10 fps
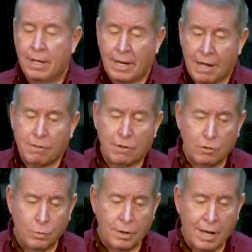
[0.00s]
And I sent
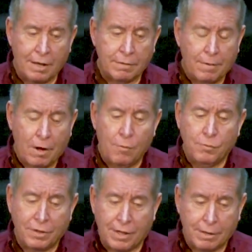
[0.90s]
you one out.
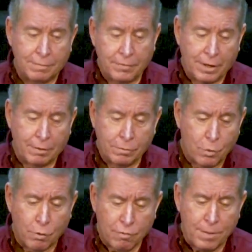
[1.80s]
Hopefully they, they
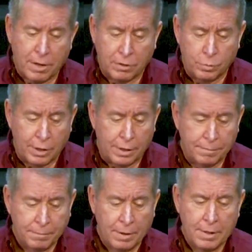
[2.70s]
corresponded
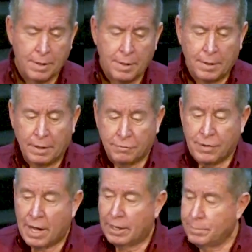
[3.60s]
well. If
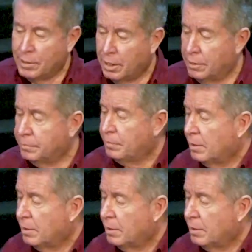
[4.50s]
not, let me know.